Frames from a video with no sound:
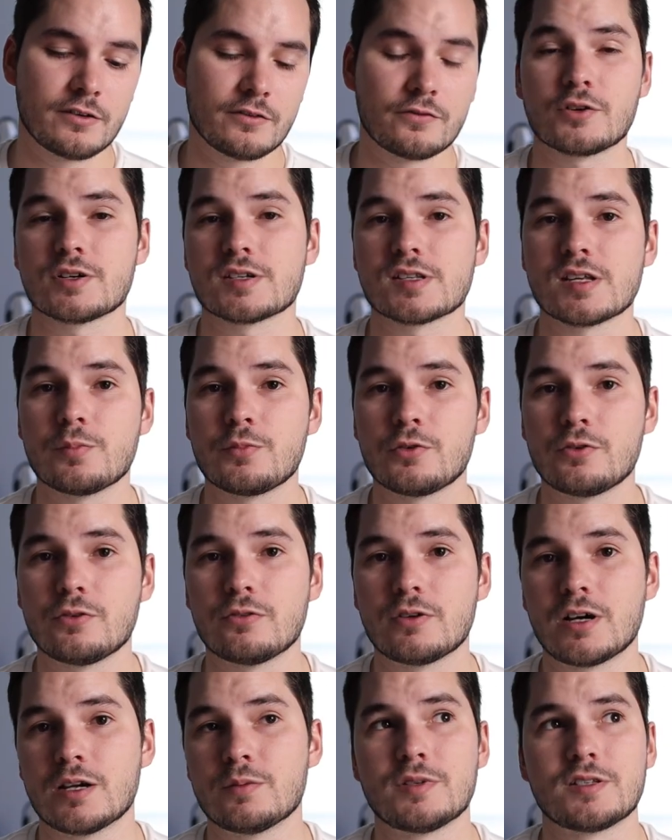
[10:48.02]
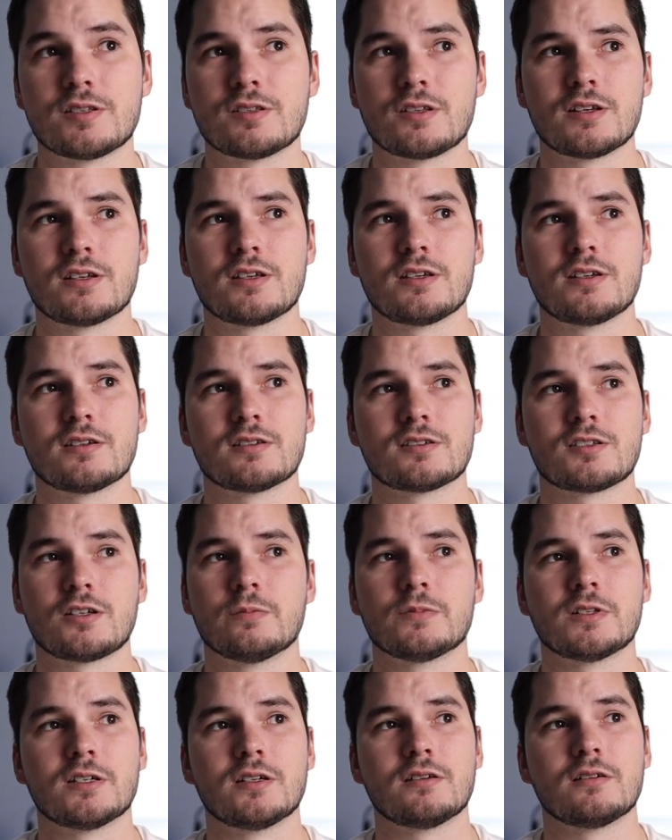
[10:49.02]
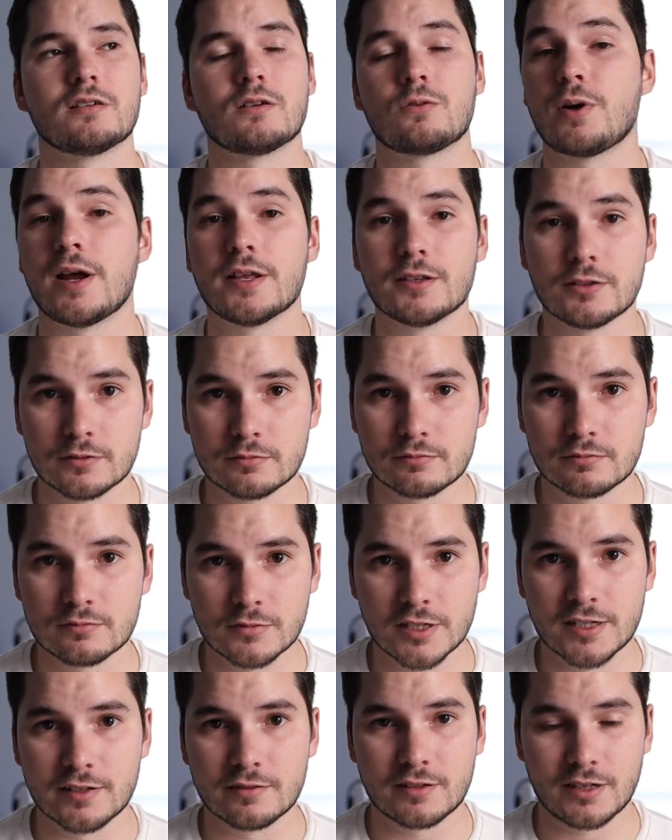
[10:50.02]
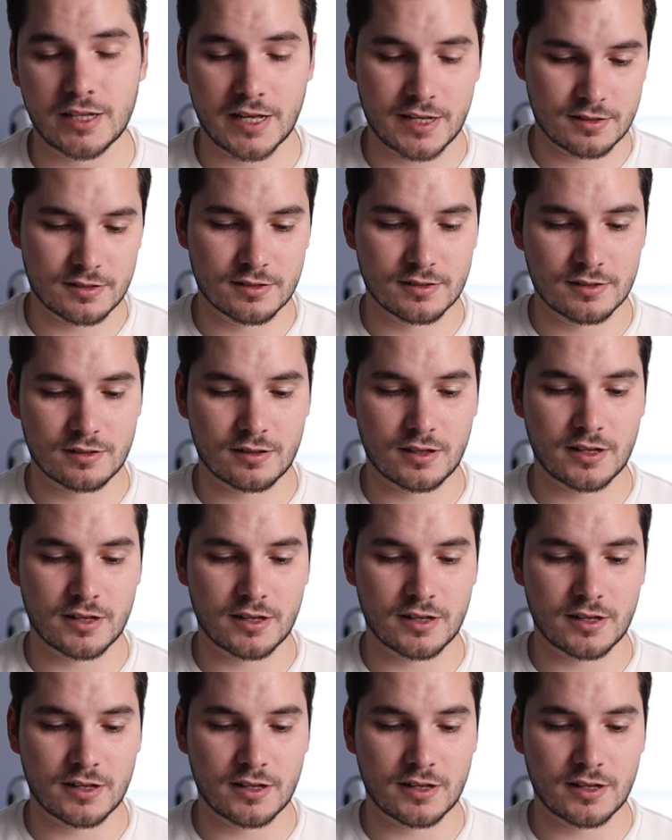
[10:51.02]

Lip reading: for example, I'd be studying something random in classes